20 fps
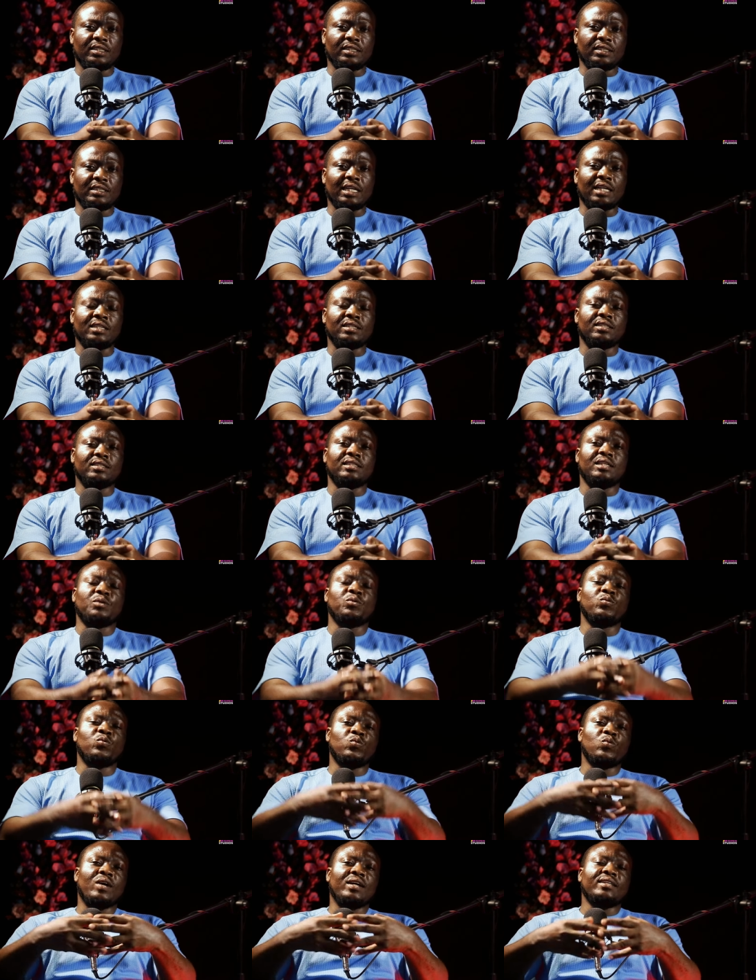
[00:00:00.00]
that the
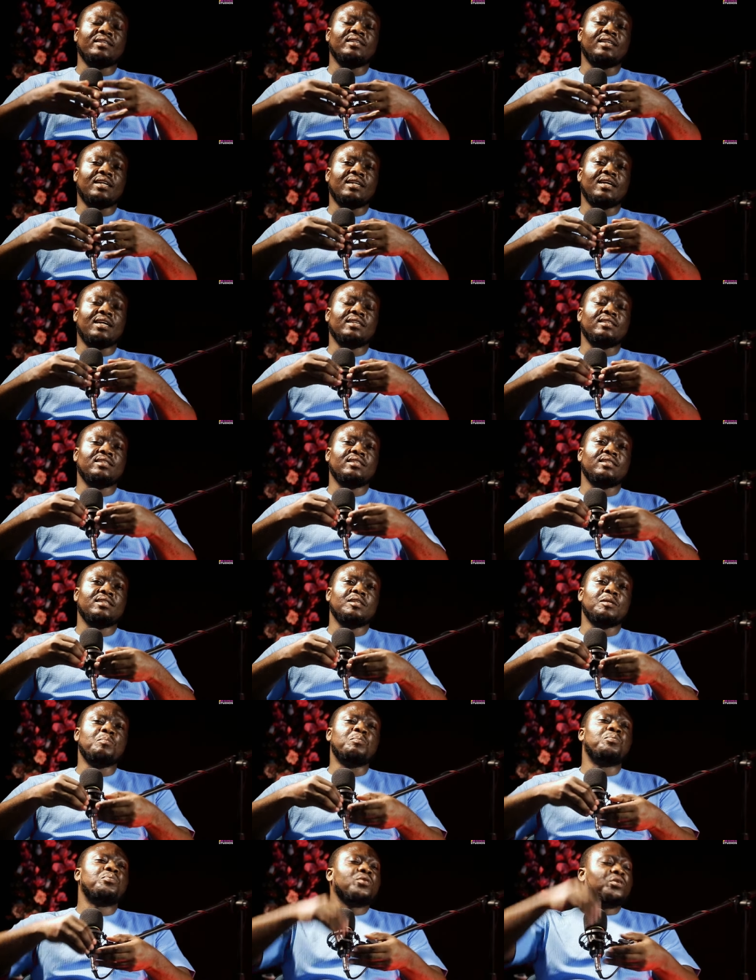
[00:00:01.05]
one that has
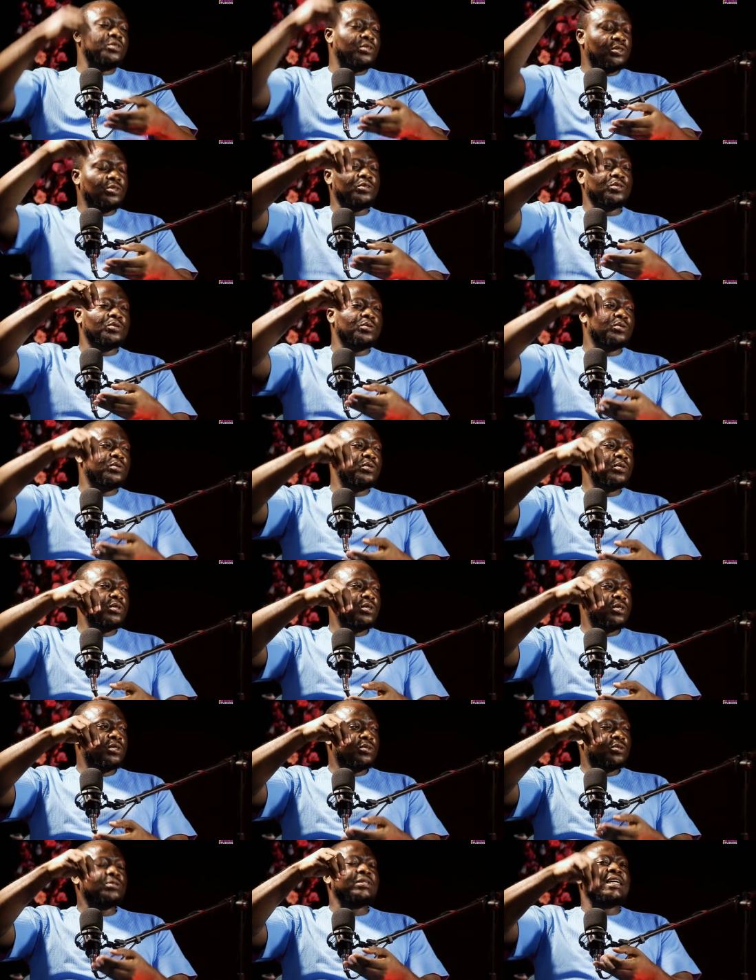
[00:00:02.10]
brought you
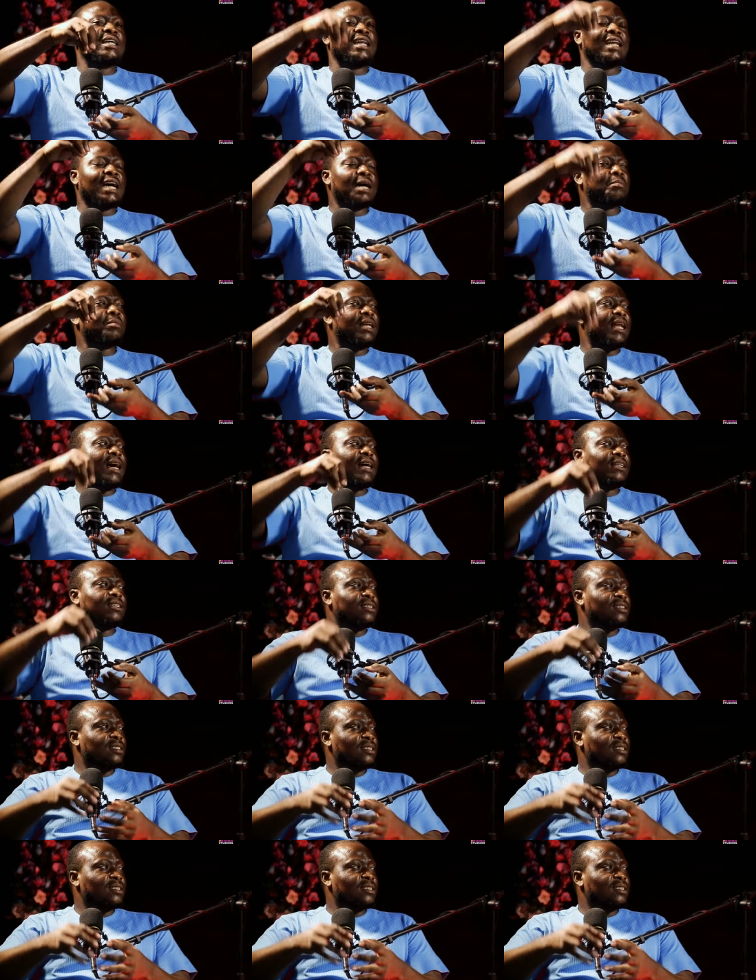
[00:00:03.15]
to the limelight?